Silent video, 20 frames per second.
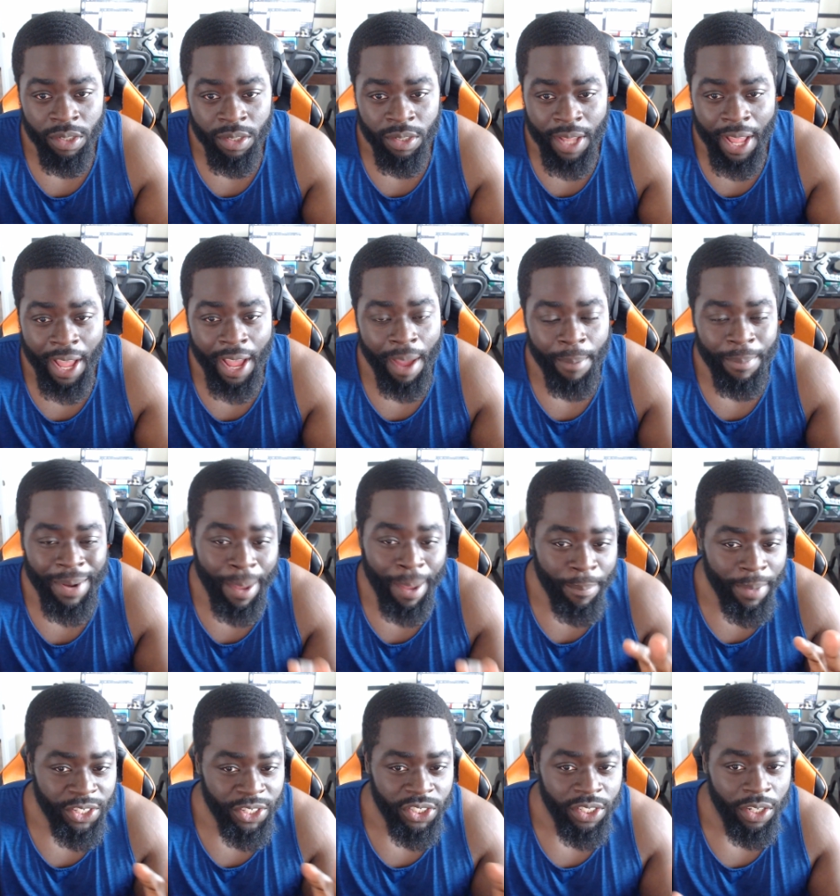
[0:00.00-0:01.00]
I'm not
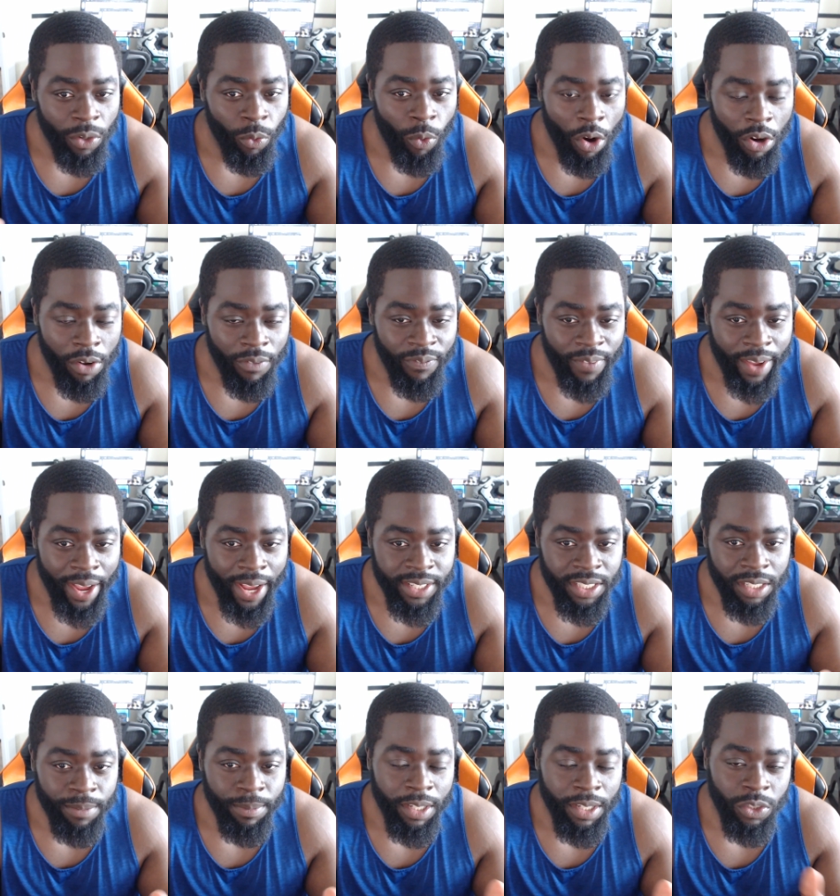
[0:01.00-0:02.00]
mentioning water
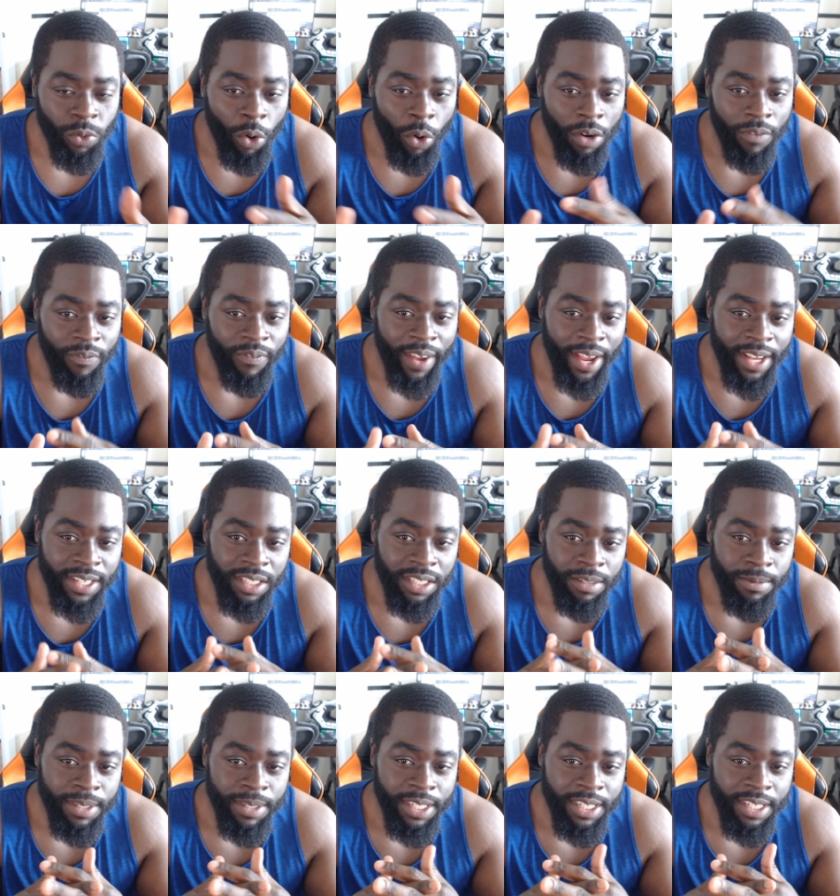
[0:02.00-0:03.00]
fasting because water
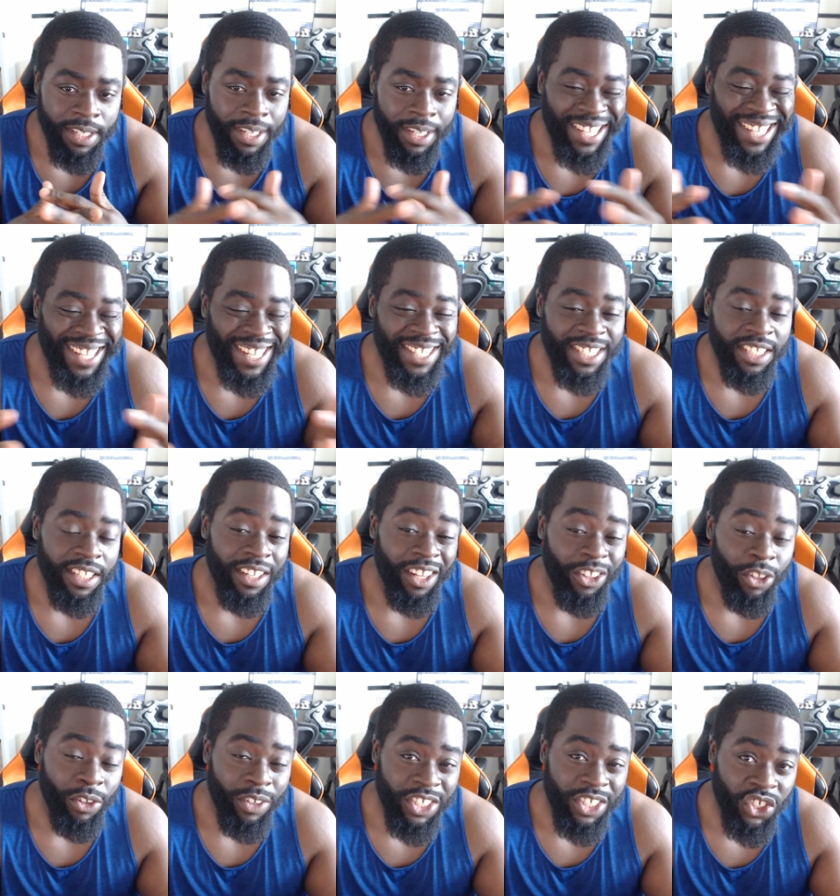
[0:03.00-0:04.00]
fasting is
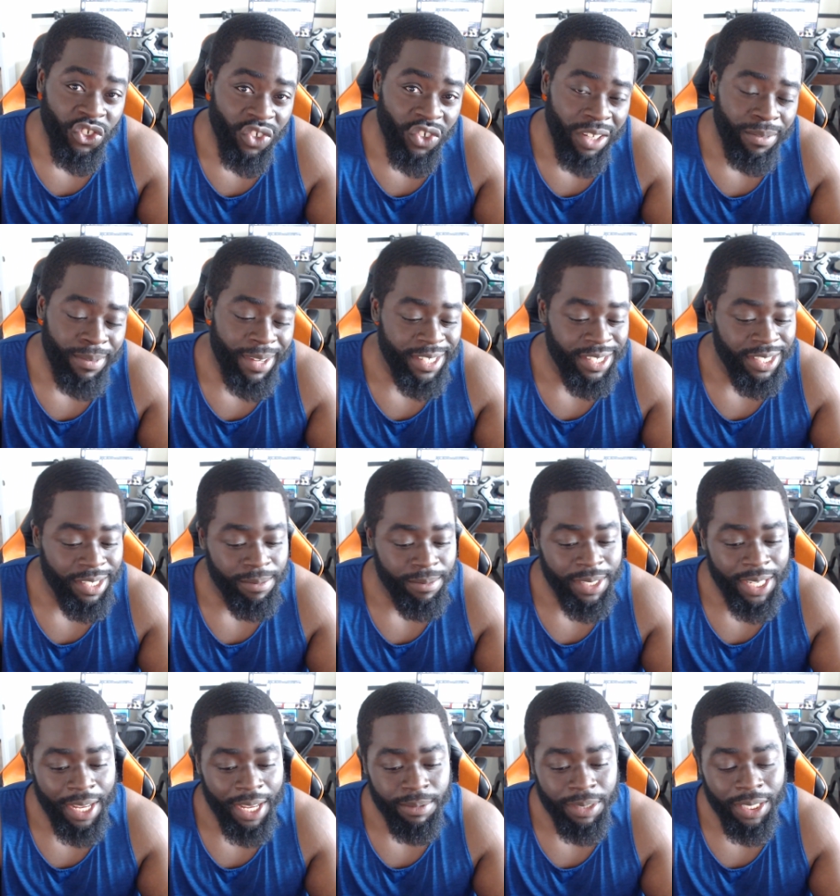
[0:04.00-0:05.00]
another extreme that
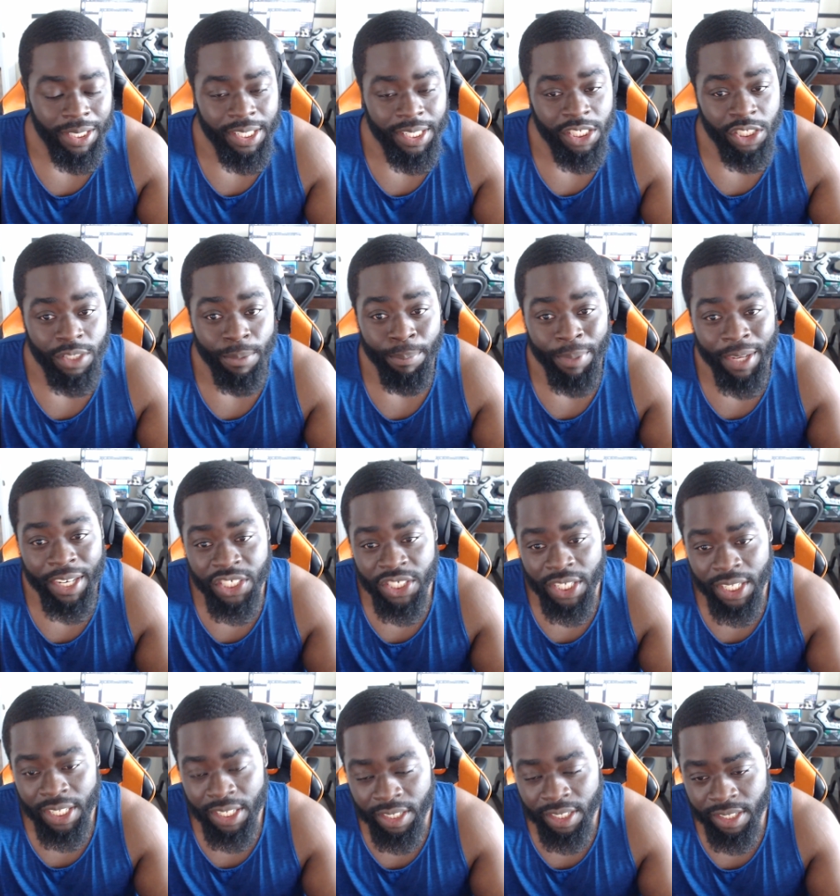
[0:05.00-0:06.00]
sometimes leads to binge
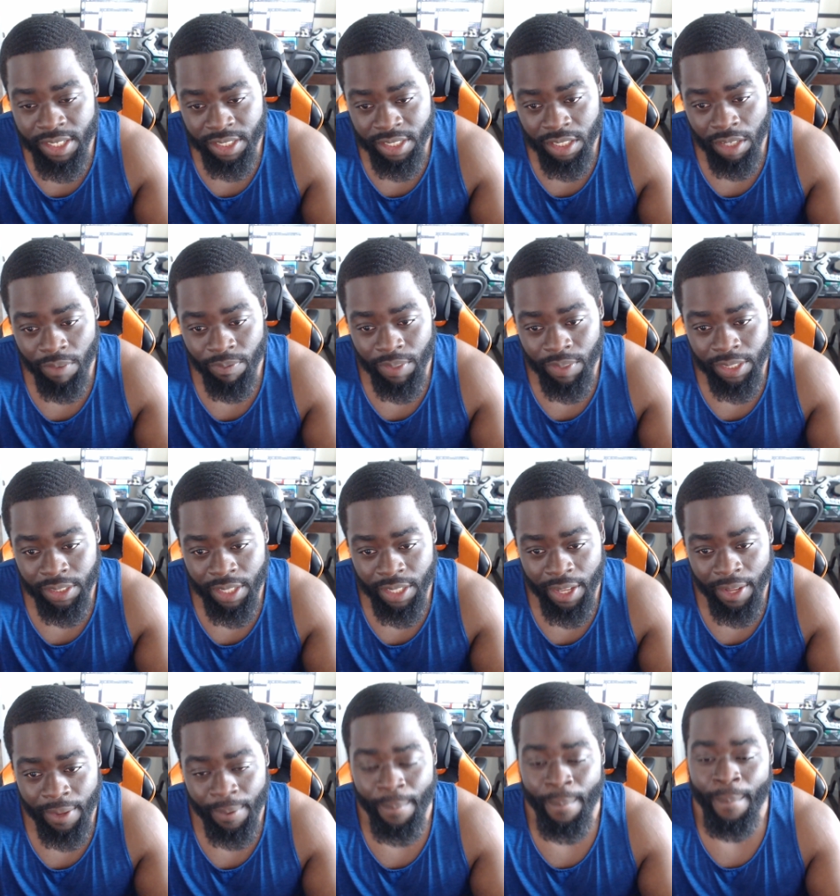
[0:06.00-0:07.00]
eating and stuff like
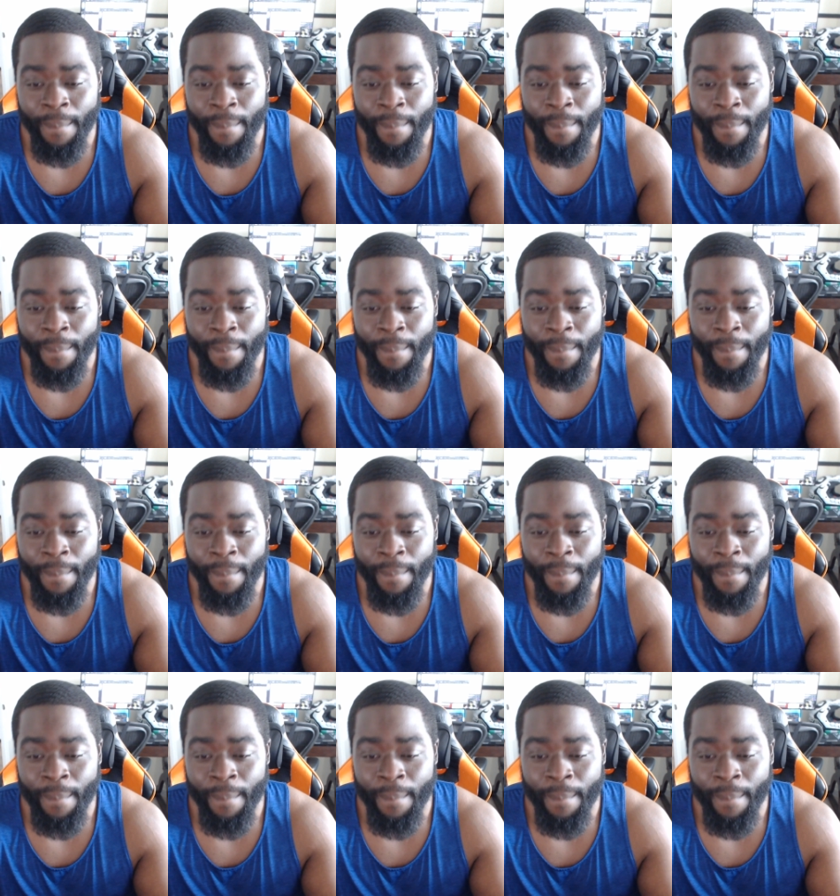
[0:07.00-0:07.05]
that.